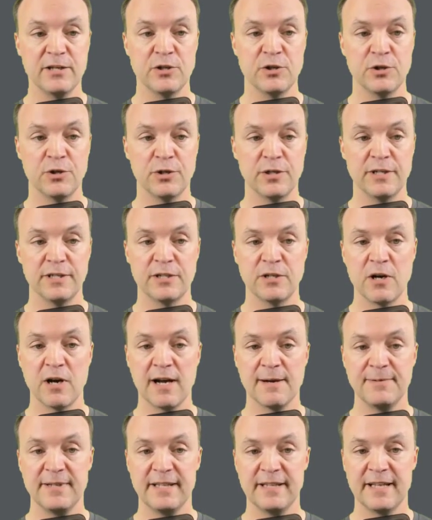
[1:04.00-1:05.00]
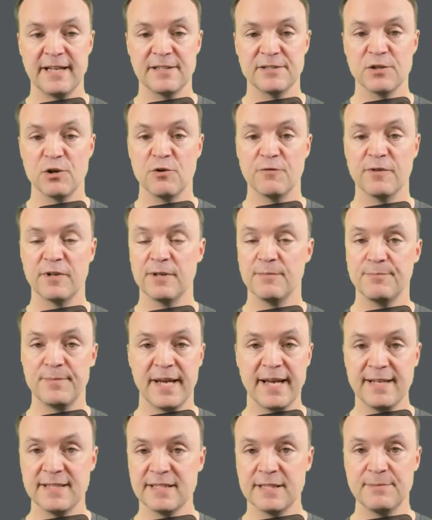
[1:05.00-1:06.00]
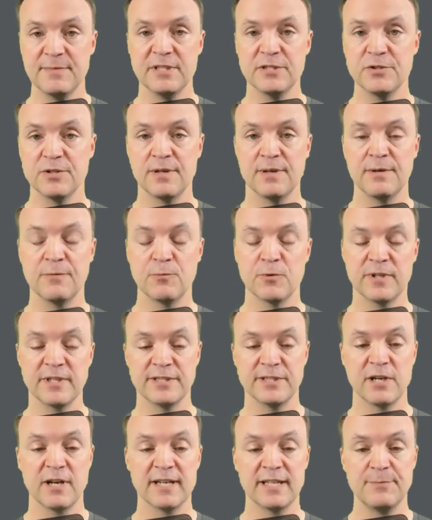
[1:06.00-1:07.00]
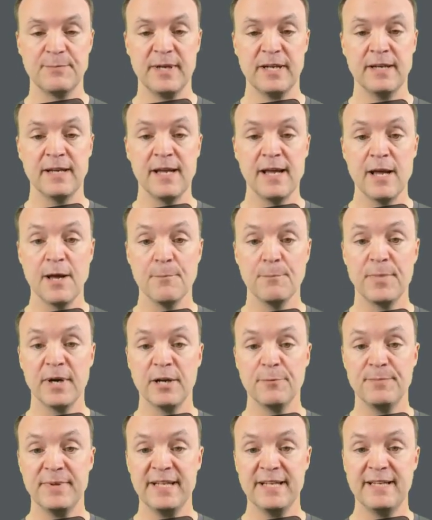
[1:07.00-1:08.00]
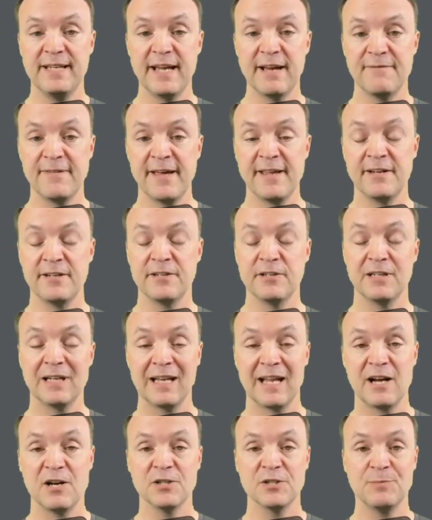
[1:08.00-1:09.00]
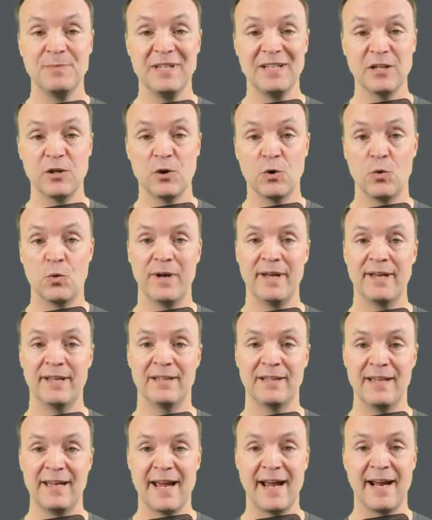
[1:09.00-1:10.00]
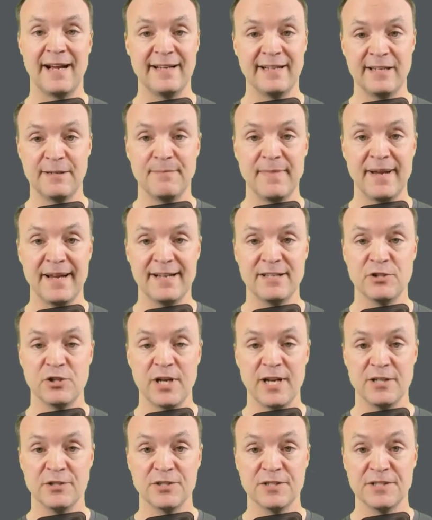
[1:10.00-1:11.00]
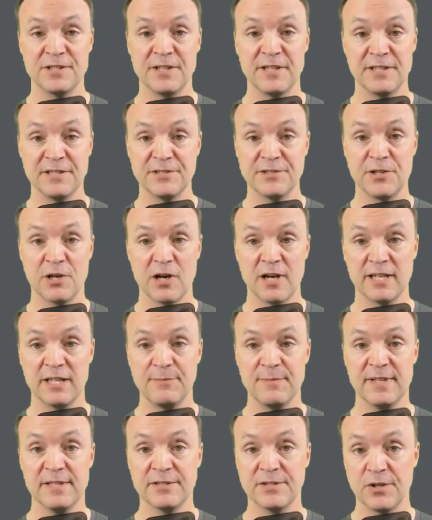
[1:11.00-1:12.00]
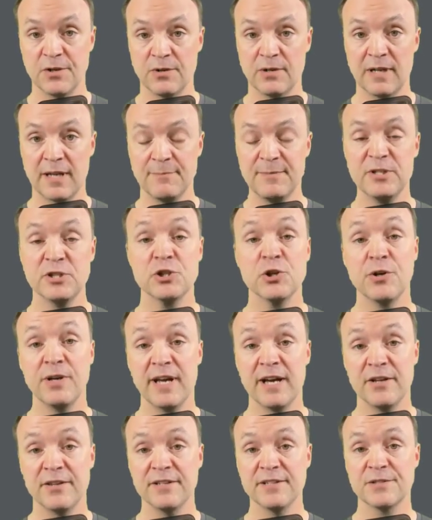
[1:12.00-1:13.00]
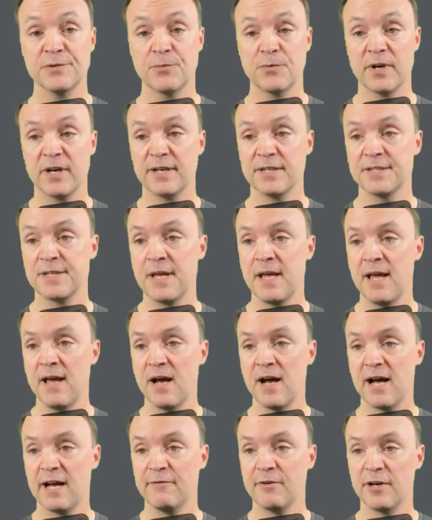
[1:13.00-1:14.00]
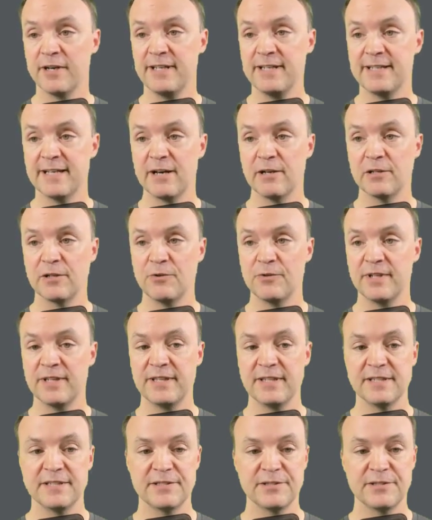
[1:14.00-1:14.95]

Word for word: I could copy things over and paste them into a Word document. But a PDF editor allows me to quickly edit and make changes to this document. So let me show you how this works. I've already downloaded